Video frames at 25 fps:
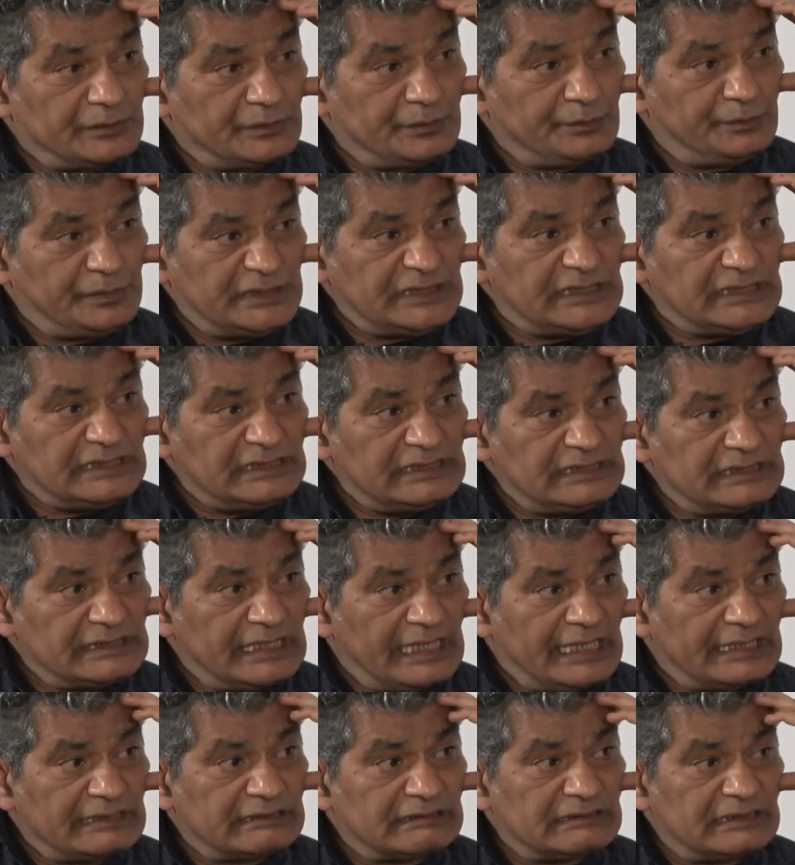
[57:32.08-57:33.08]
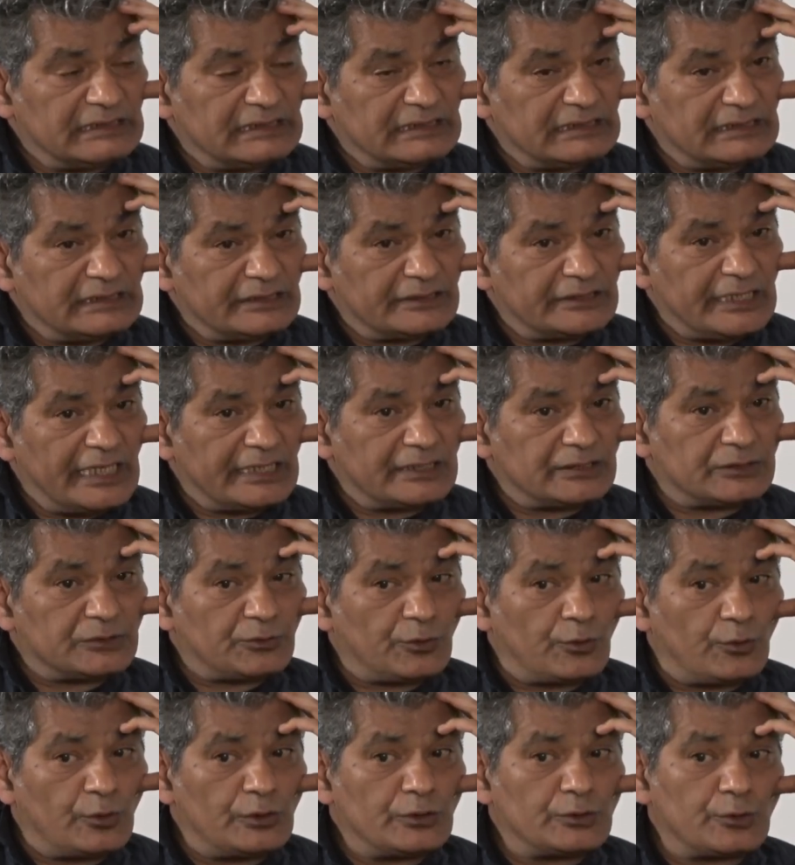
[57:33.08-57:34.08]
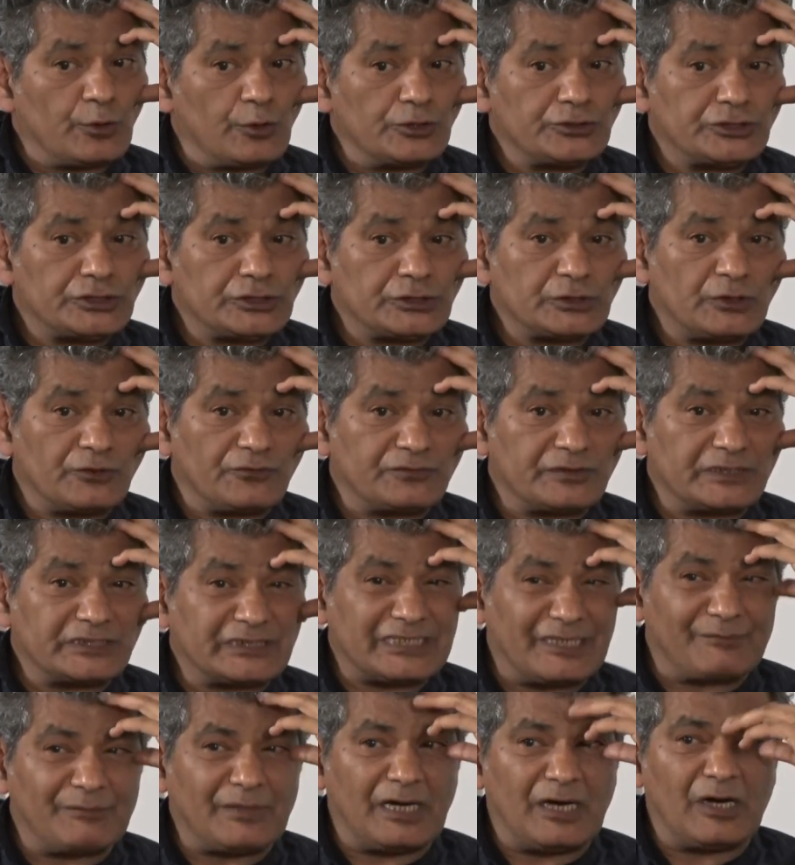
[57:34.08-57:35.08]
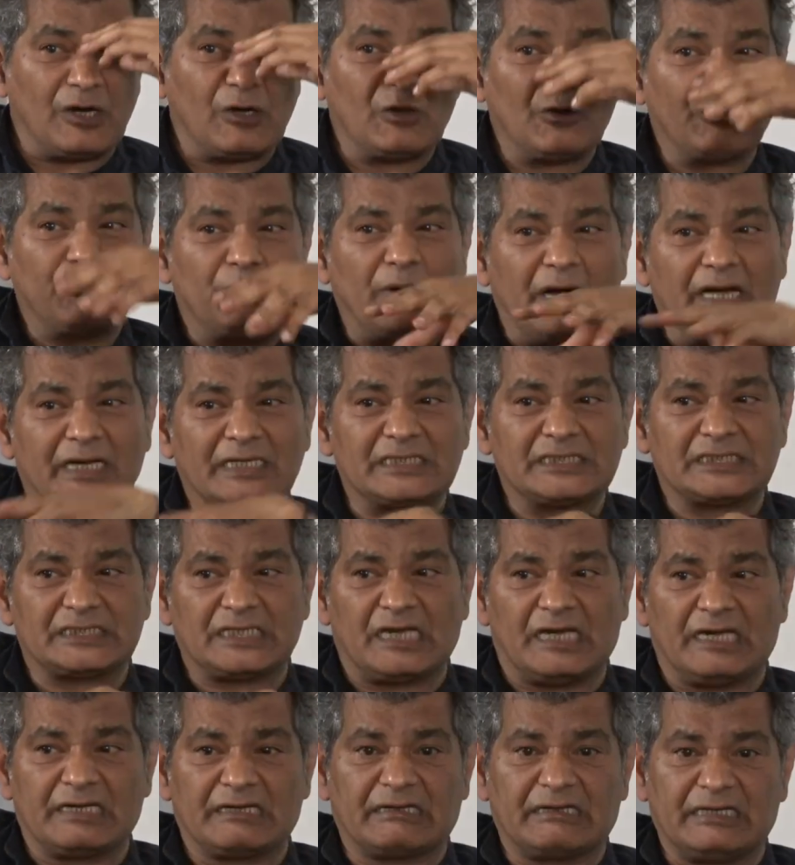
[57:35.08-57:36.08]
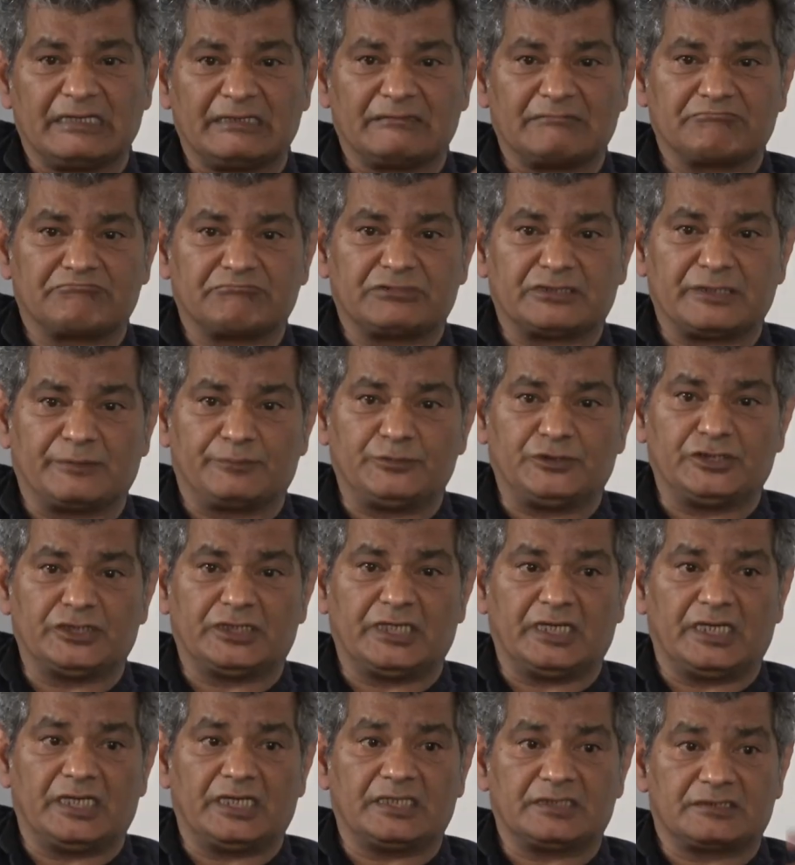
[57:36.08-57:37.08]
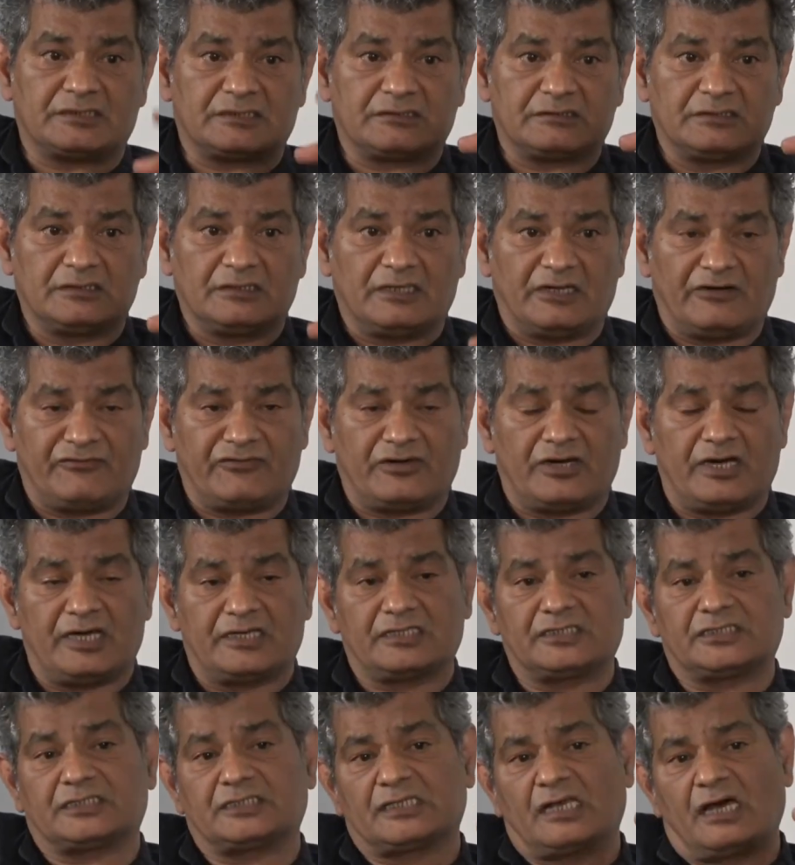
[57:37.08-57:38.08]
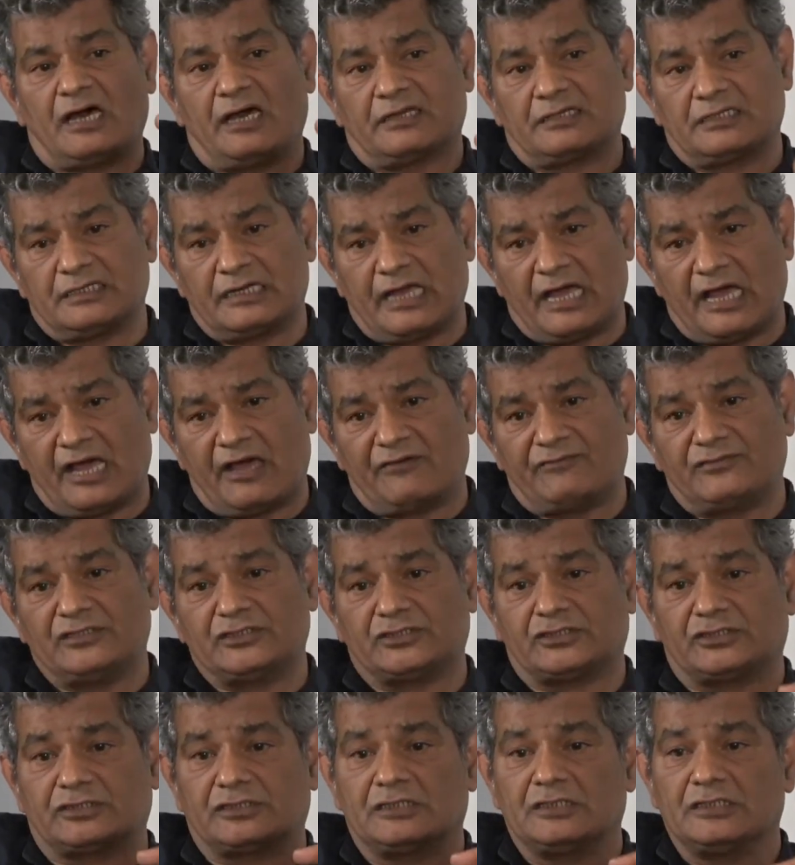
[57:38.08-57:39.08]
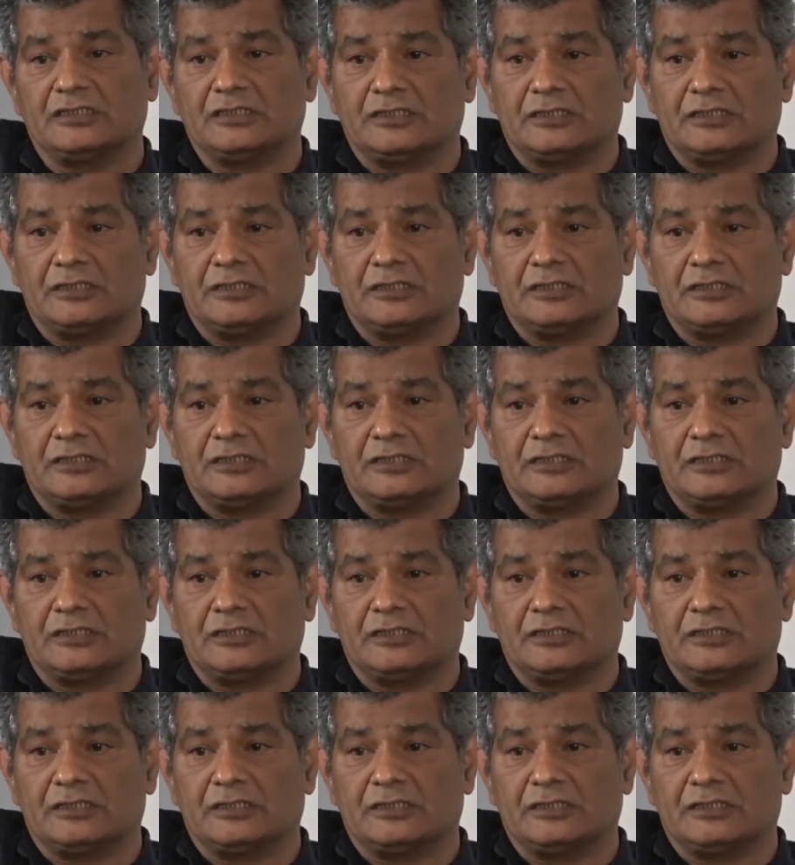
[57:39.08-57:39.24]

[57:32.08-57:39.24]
be, and that whole notion of that somehow Pakistan can subjugate Afghanistan and have this